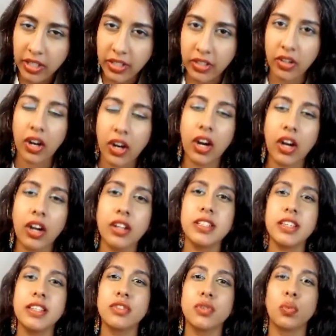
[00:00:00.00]
Your heart
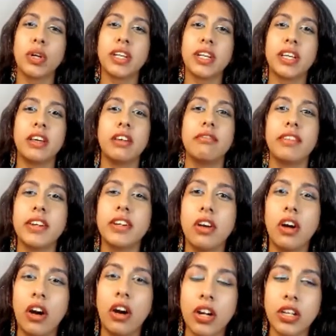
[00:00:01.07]
is working very
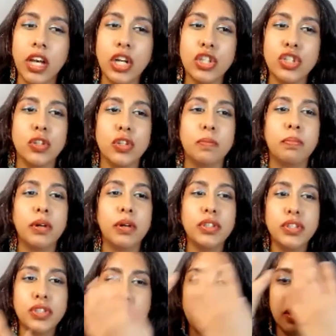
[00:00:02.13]
hard to
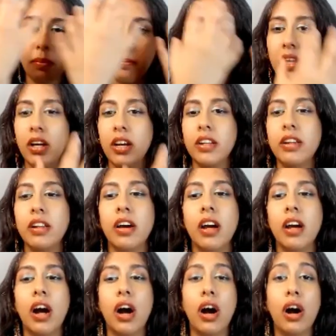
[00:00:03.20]
push the blood
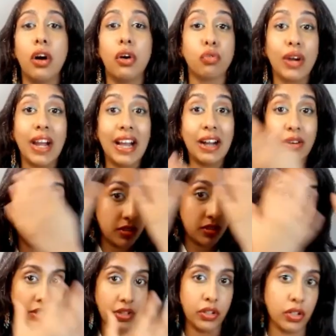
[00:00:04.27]

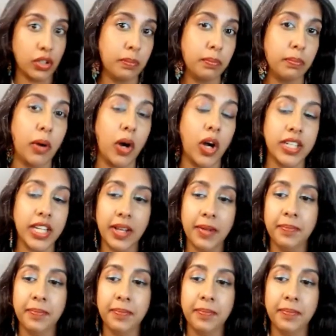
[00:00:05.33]
around your body.